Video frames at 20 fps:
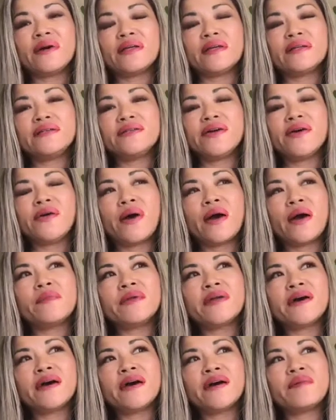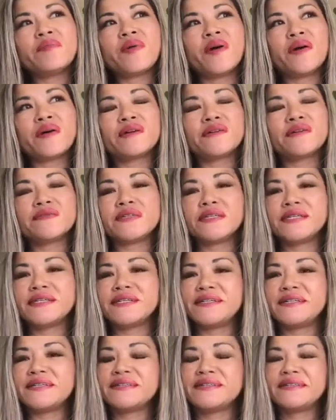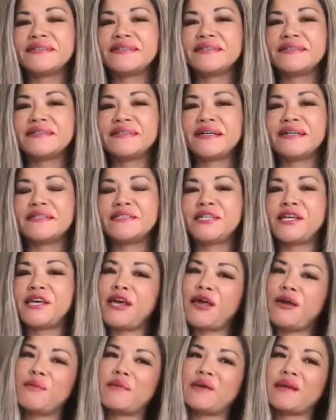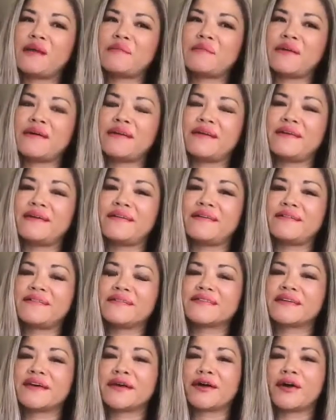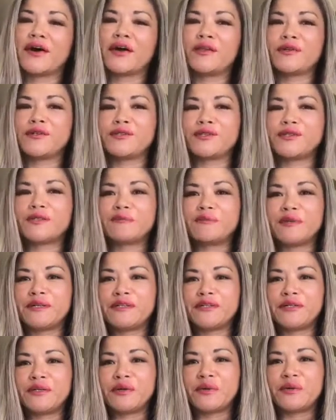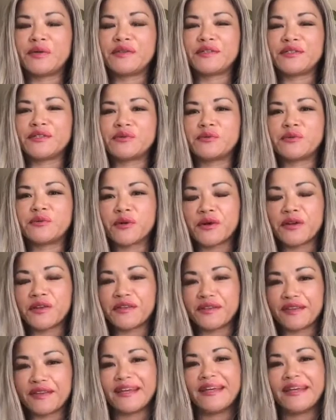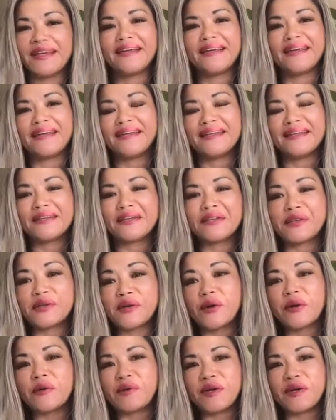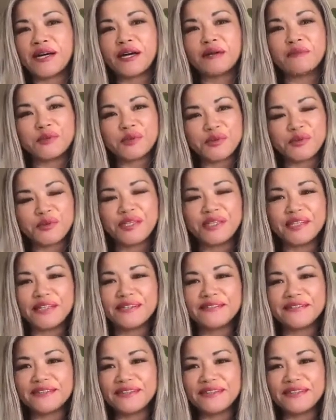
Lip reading: no, I'm not part of a team, and I'm not a psychologist, but with this work, the therapy comes with it,